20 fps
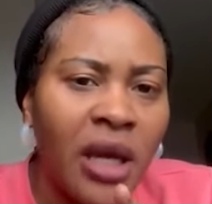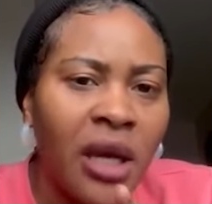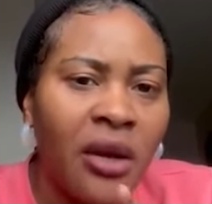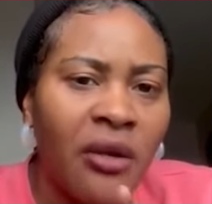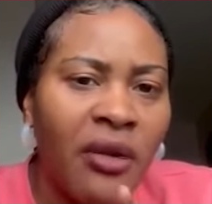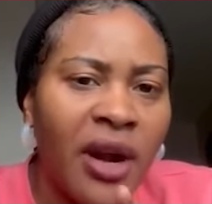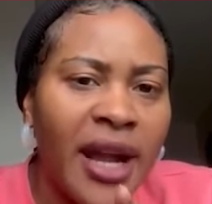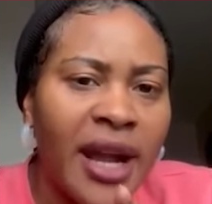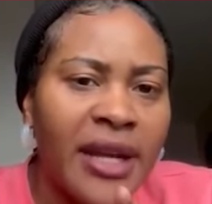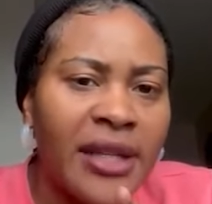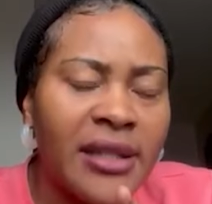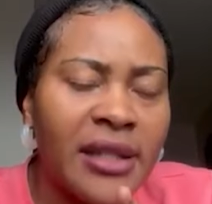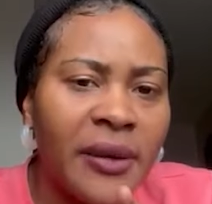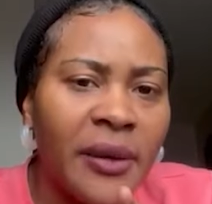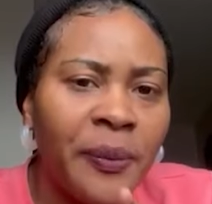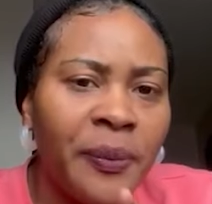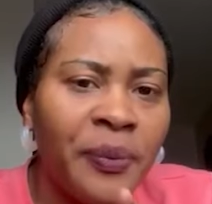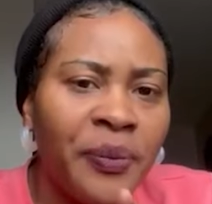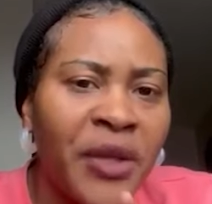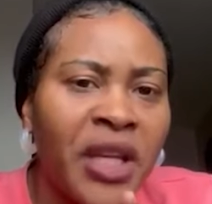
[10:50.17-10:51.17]
right?
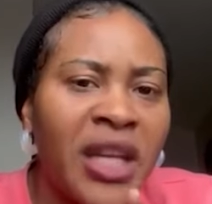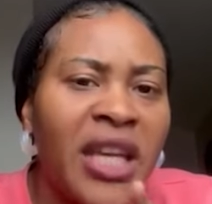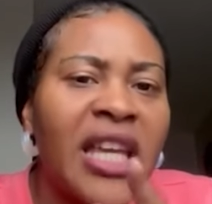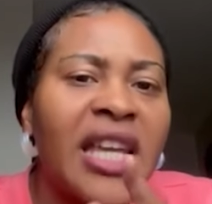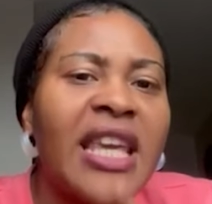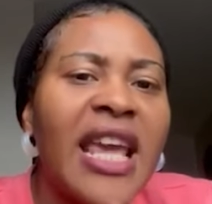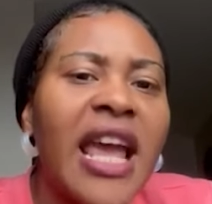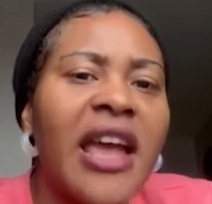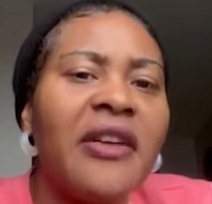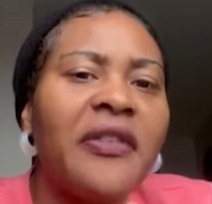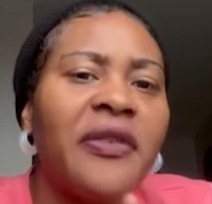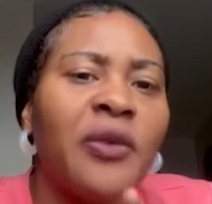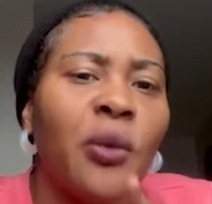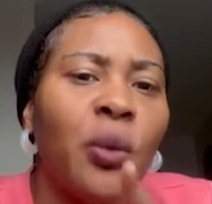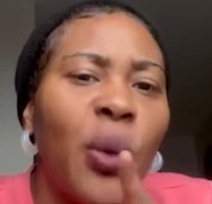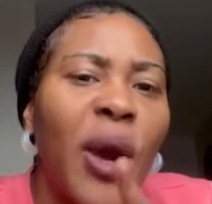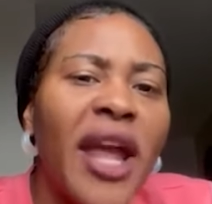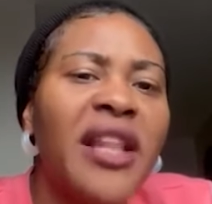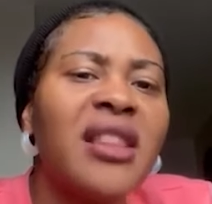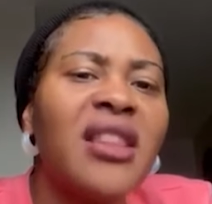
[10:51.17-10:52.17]
He gave
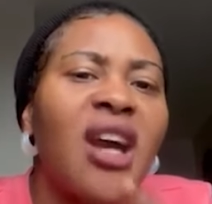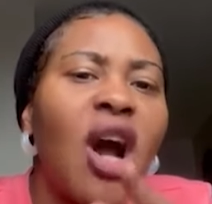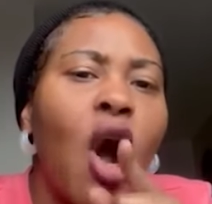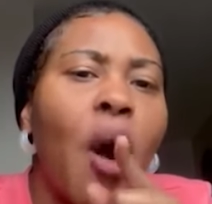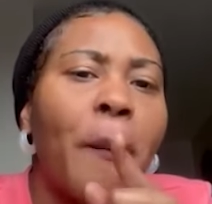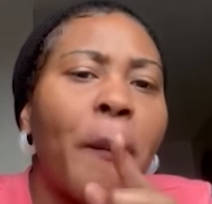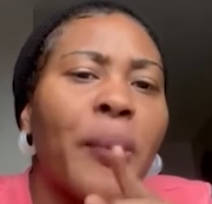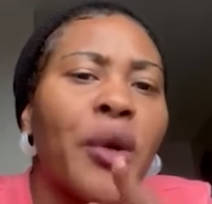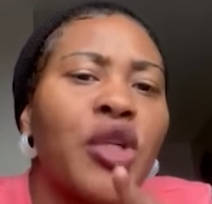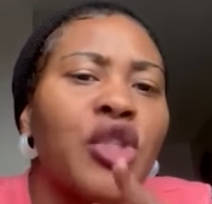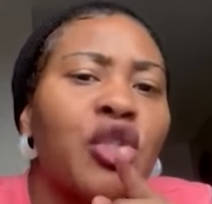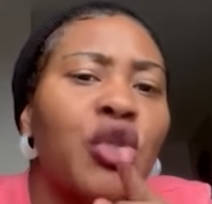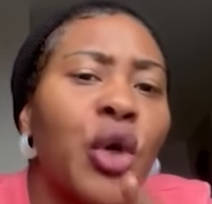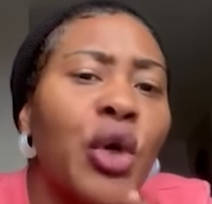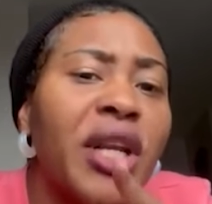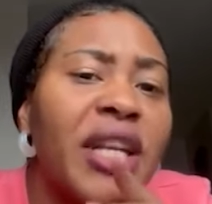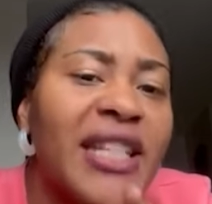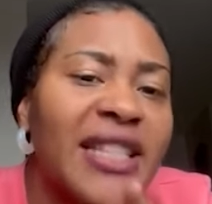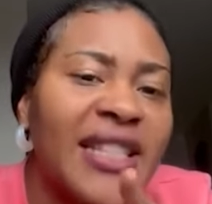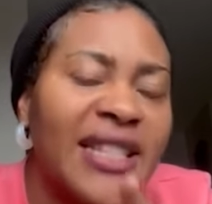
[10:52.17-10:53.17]
Wayne the
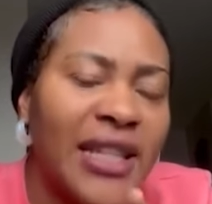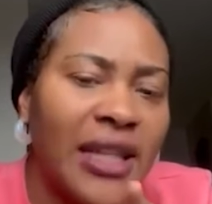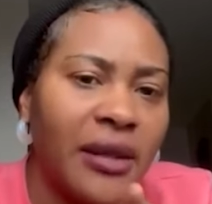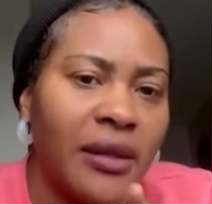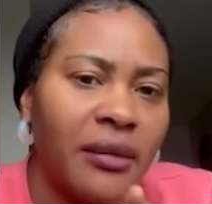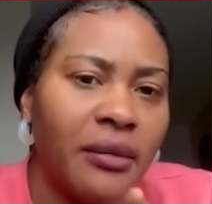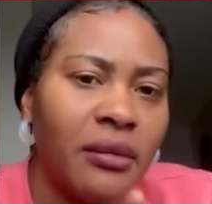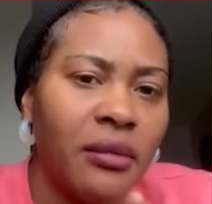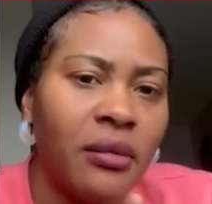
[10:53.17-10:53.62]
opportunity.